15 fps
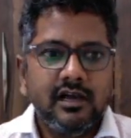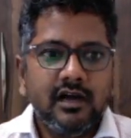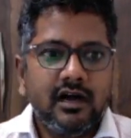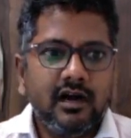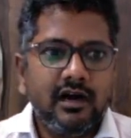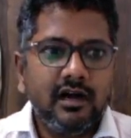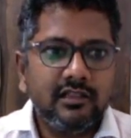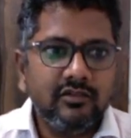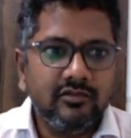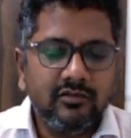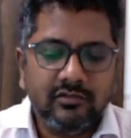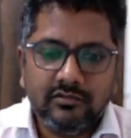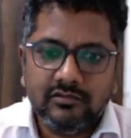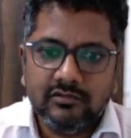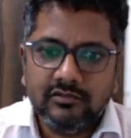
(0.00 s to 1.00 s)

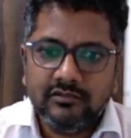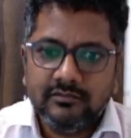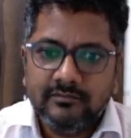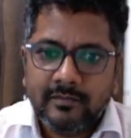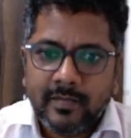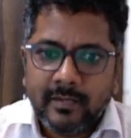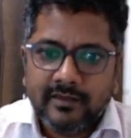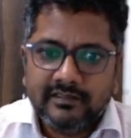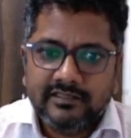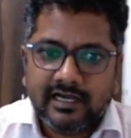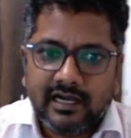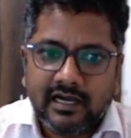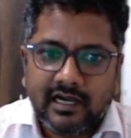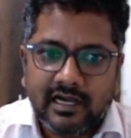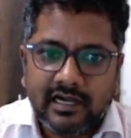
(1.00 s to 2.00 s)
Although the
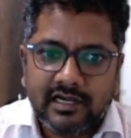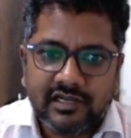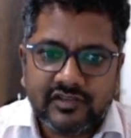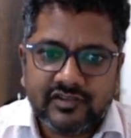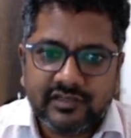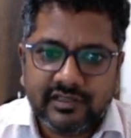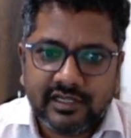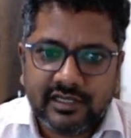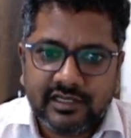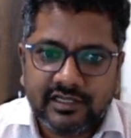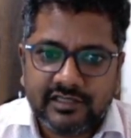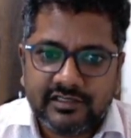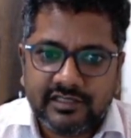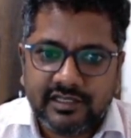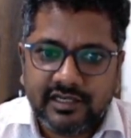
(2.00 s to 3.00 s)
hydration
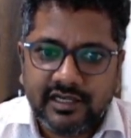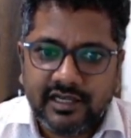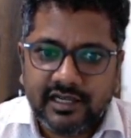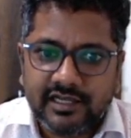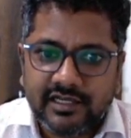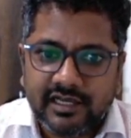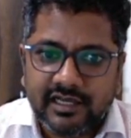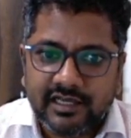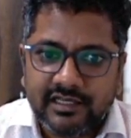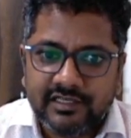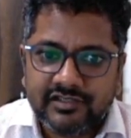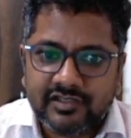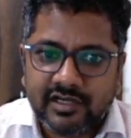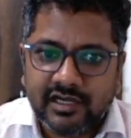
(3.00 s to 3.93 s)
energy delta H